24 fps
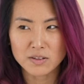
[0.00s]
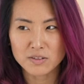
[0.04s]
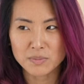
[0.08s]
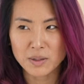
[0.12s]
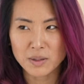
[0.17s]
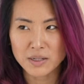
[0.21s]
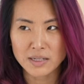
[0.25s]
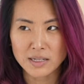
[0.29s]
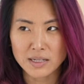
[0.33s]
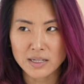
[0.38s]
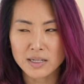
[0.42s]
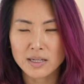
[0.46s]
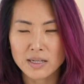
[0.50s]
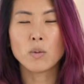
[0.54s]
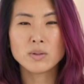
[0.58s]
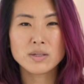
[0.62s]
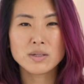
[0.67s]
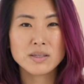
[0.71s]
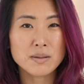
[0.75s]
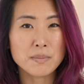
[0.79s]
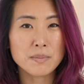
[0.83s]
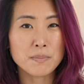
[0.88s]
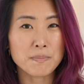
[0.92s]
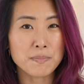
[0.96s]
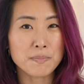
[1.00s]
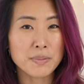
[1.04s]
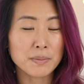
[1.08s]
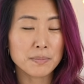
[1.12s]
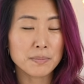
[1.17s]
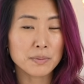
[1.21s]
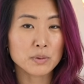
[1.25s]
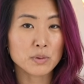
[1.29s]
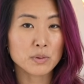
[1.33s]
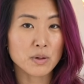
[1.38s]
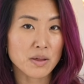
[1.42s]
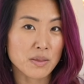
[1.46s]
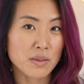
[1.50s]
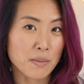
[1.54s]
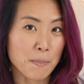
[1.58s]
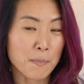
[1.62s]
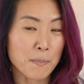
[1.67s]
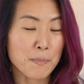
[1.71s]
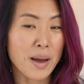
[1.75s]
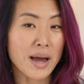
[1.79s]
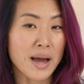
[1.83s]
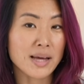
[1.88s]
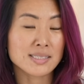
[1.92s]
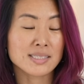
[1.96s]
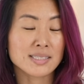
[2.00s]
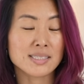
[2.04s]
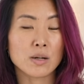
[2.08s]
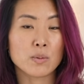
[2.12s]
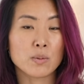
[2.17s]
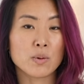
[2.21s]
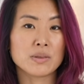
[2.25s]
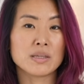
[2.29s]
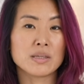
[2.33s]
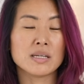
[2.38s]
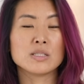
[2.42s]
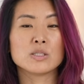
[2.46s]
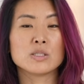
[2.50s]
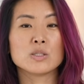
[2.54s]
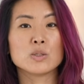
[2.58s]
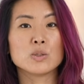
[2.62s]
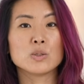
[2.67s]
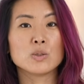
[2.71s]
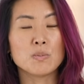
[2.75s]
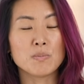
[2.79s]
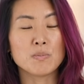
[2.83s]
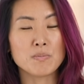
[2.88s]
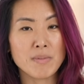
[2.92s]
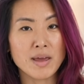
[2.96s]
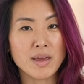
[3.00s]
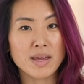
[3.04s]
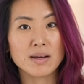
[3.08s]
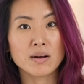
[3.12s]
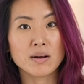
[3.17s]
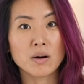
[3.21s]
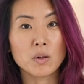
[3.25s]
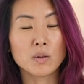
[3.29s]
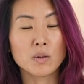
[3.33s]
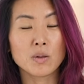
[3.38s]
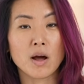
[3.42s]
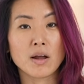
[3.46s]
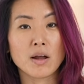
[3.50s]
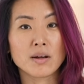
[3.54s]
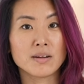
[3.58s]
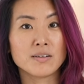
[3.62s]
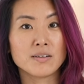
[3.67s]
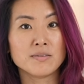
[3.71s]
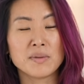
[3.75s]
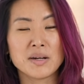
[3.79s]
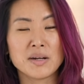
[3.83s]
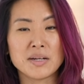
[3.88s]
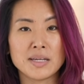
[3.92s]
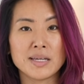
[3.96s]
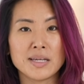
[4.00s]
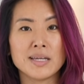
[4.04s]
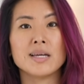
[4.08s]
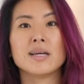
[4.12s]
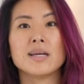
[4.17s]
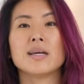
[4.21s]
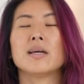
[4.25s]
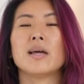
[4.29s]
of money. Only the people who are the best at what they do make a lot of money.